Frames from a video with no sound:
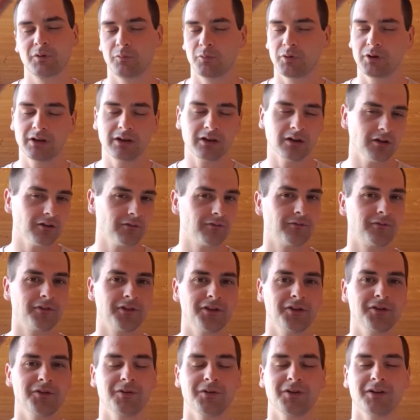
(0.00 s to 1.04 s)
We'd love for
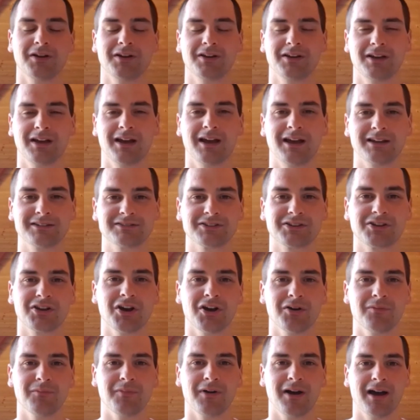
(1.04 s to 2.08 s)
you to
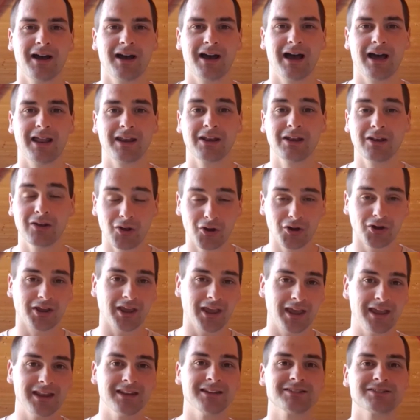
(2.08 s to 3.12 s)
come and look
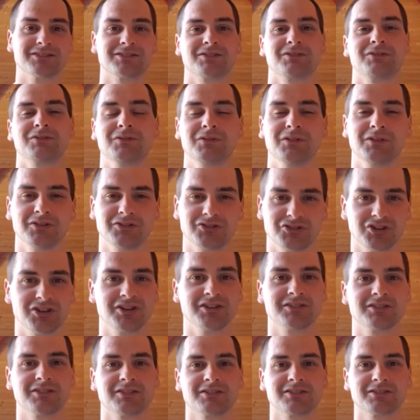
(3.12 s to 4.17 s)
into
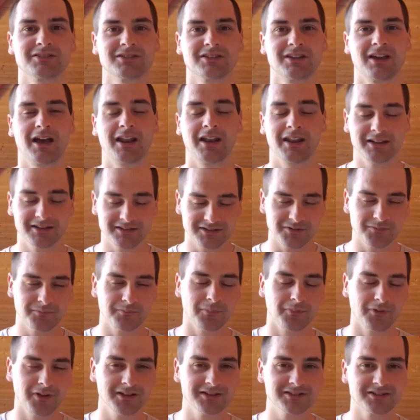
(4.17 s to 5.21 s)
Jesus and
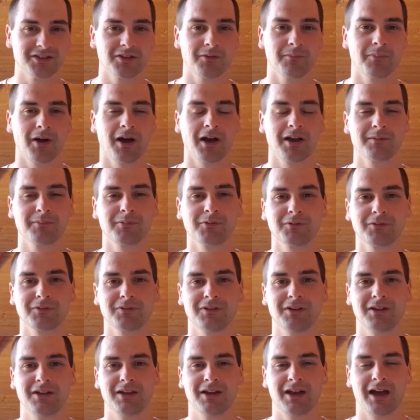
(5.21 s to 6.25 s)
into the Bible
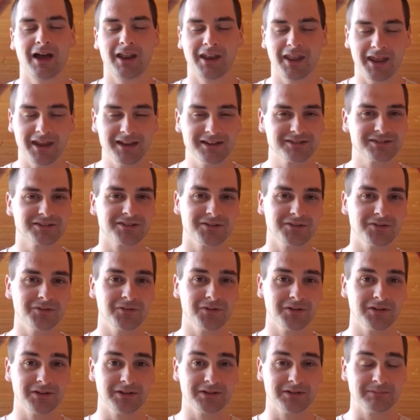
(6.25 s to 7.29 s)
and into
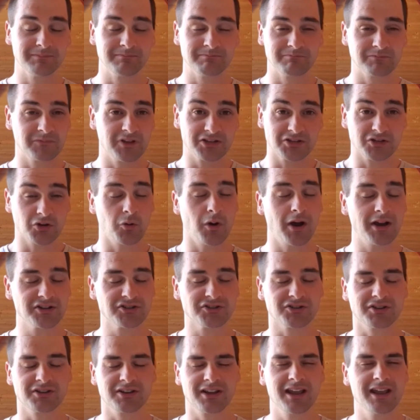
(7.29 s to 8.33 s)
this
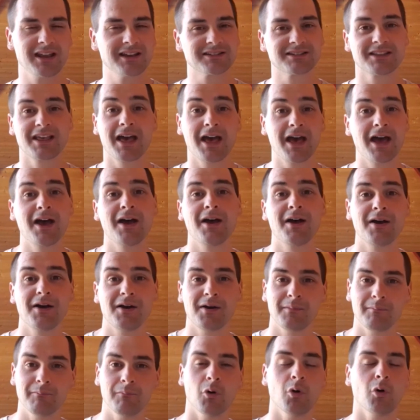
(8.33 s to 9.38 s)
question, is there
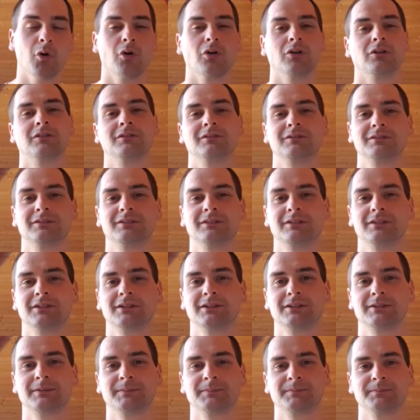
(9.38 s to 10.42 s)
more?
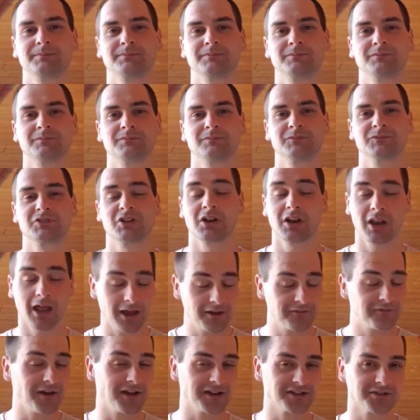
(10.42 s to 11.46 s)
So
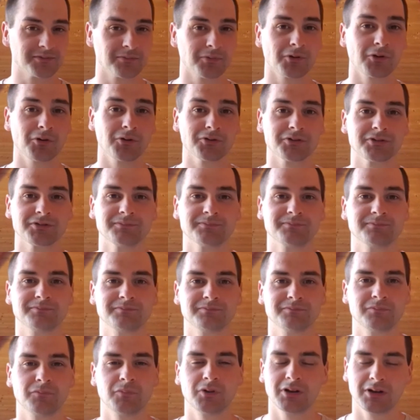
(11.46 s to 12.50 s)
Life Explored,
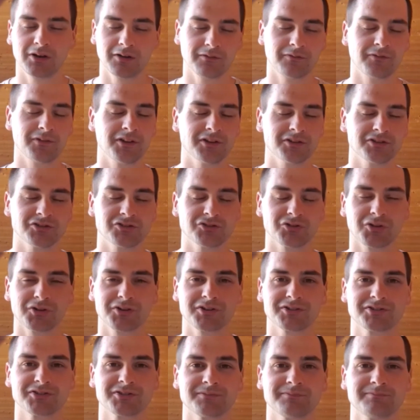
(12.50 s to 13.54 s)
we'd love for you to
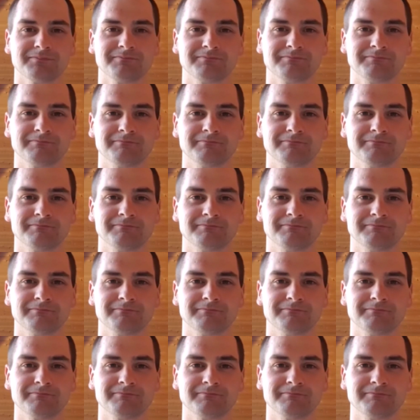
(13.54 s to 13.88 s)
join us.